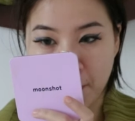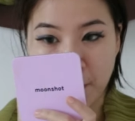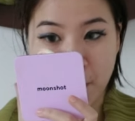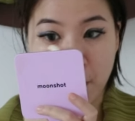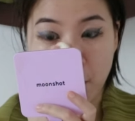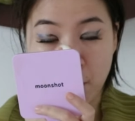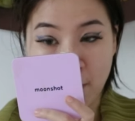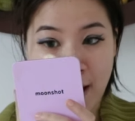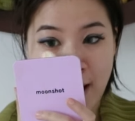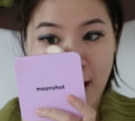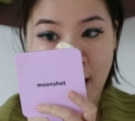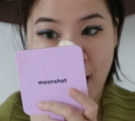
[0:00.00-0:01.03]
Oh,
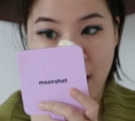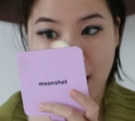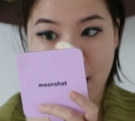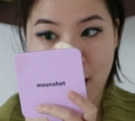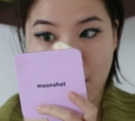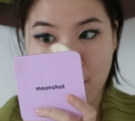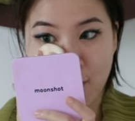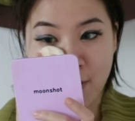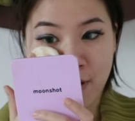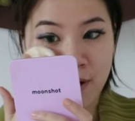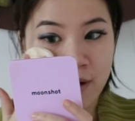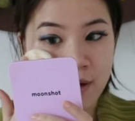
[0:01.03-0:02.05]
wow.
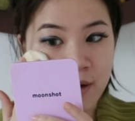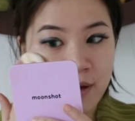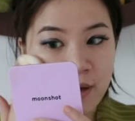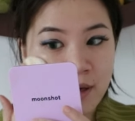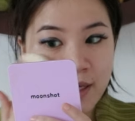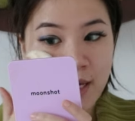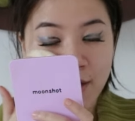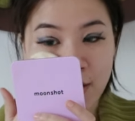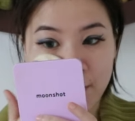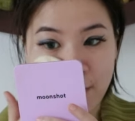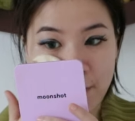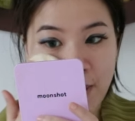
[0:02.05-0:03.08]
Yeah, you
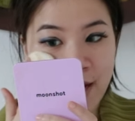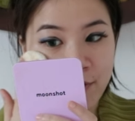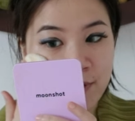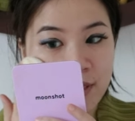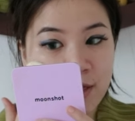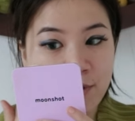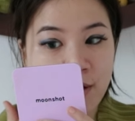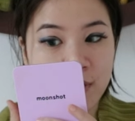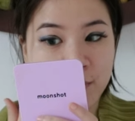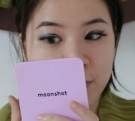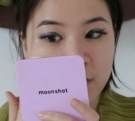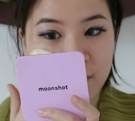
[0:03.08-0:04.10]
can apply it really well
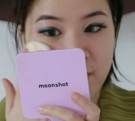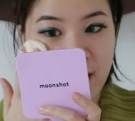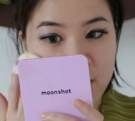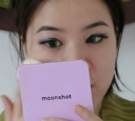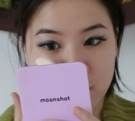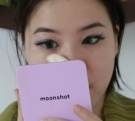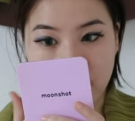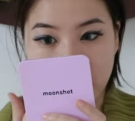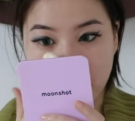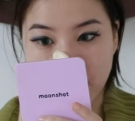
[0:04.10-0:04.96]
with the poof, actually.